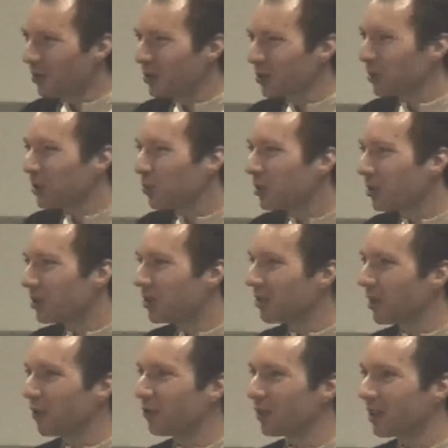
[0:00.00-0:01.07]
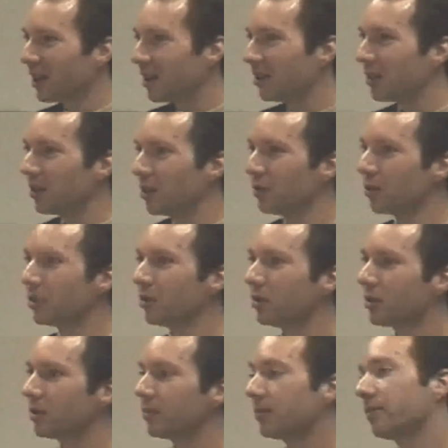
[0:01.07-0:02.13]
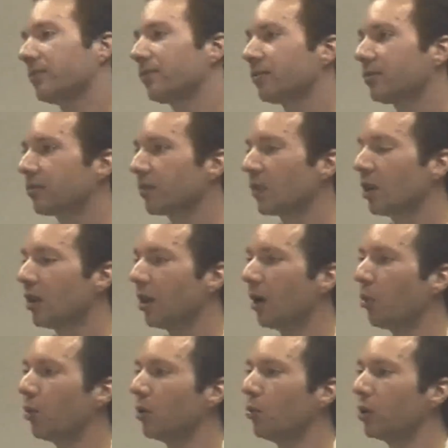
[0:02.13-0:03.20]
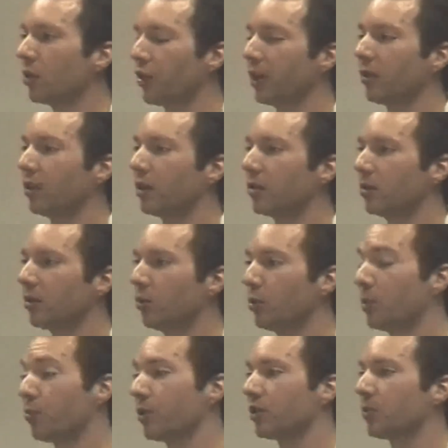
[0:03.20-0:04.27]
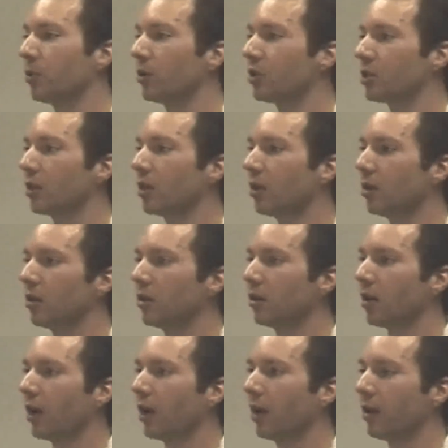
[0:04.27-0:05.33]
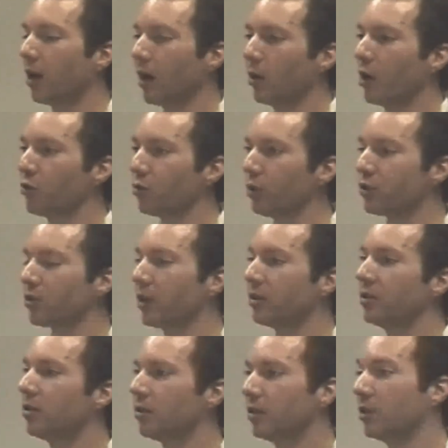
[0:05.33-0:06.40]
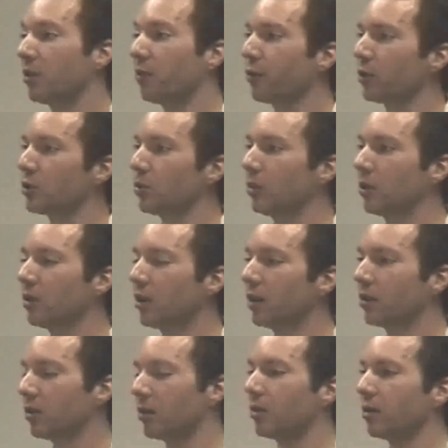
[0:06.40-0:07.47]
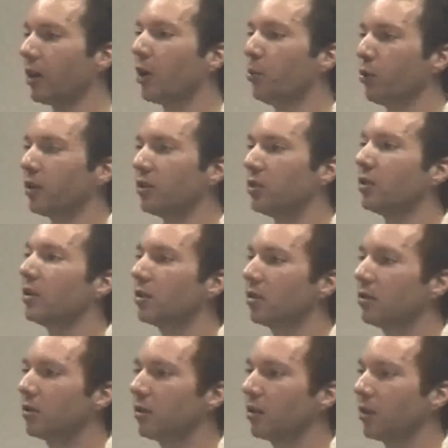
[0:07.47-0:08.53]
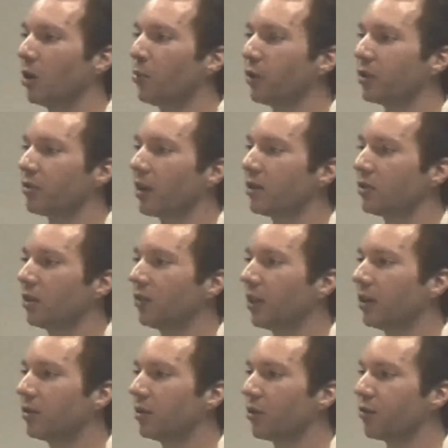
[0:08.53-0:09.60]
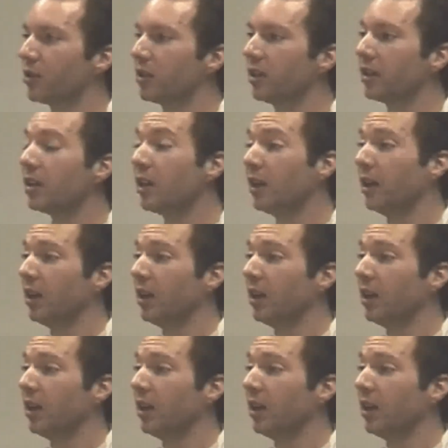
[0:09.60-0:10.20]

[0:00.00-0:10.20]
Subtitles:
There's always one or two that I forget that I never use. One thing that with Prince of Persia, I really tried to do in the first one, and I hope we can do it. I hope we can translate that to 3D.